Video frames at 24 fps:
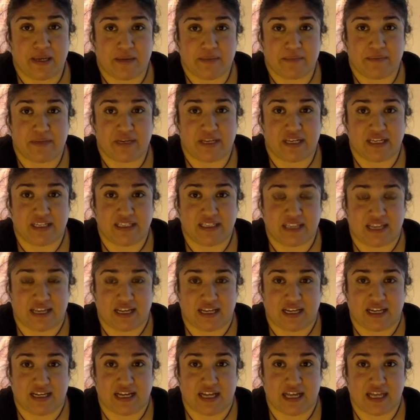but he
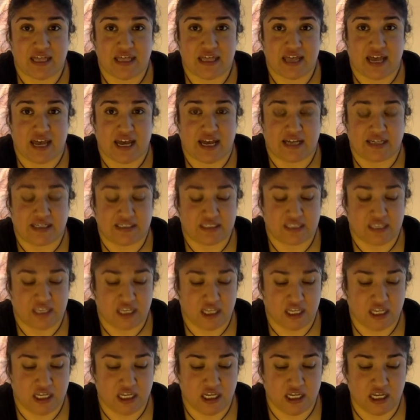said that
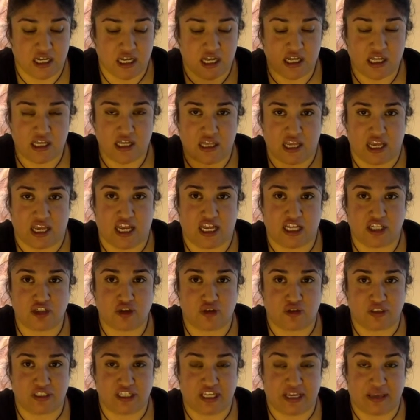they
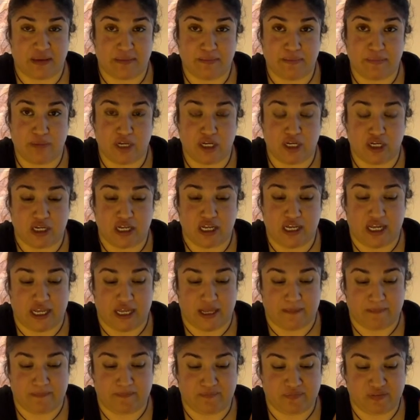told him
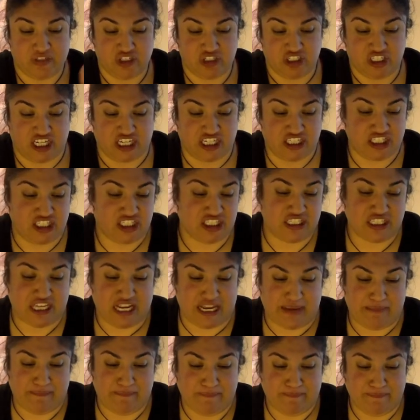to change his
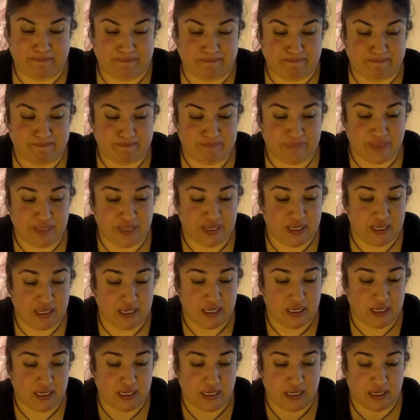name
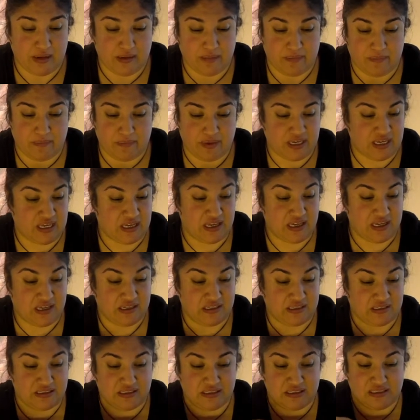
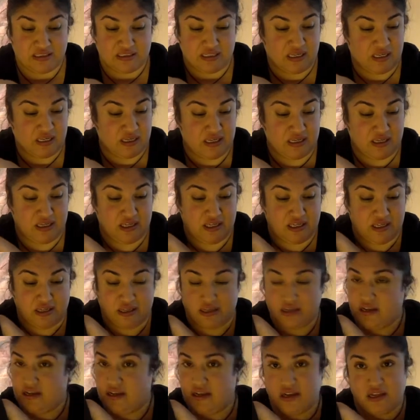because
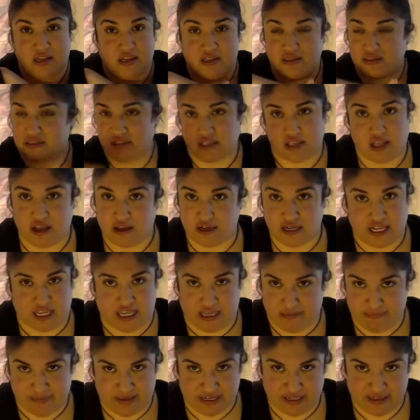it's a long
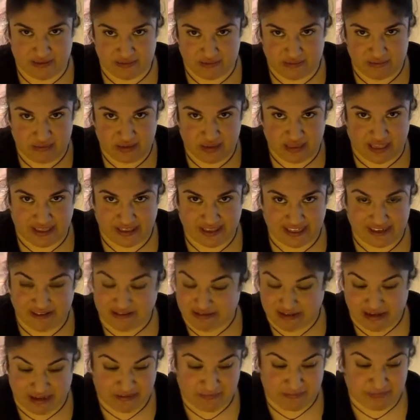name and Latino
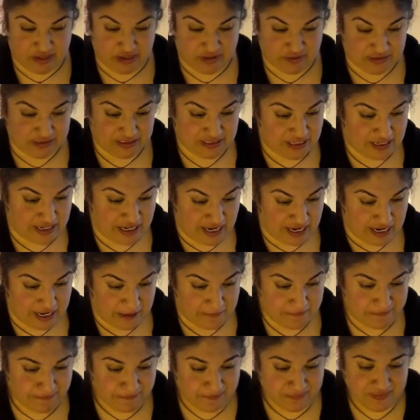name, no one's gonna care.
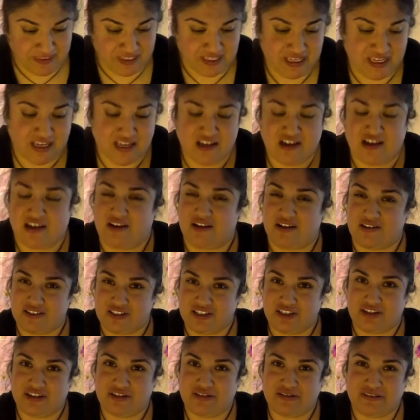
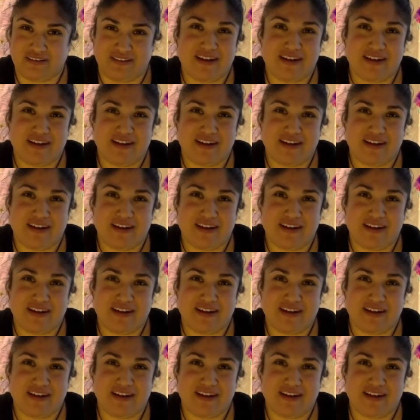Also,